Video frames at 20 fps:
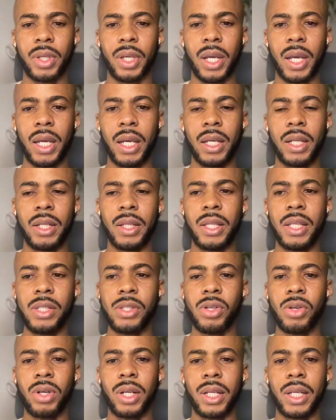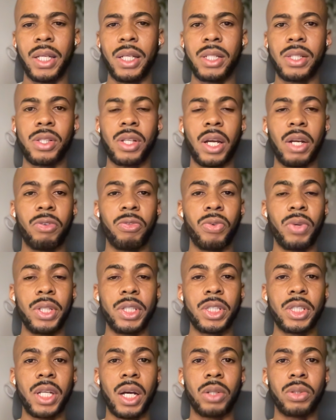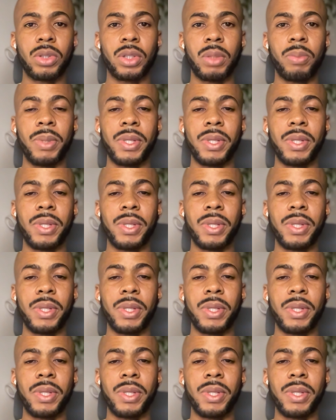And these are leads that reached out to the